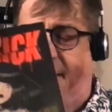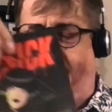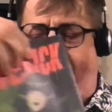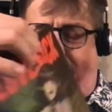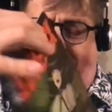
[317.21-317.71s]

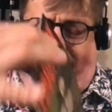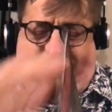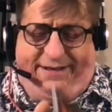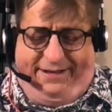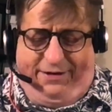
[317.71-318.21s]
But
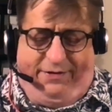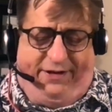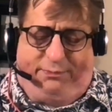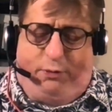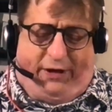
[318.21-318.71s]

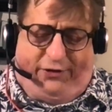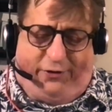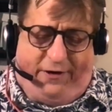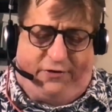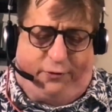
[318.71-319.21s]
this book is
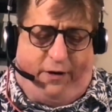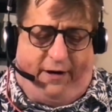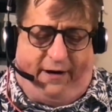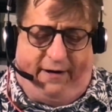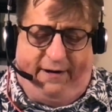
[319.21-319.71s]
going to draw.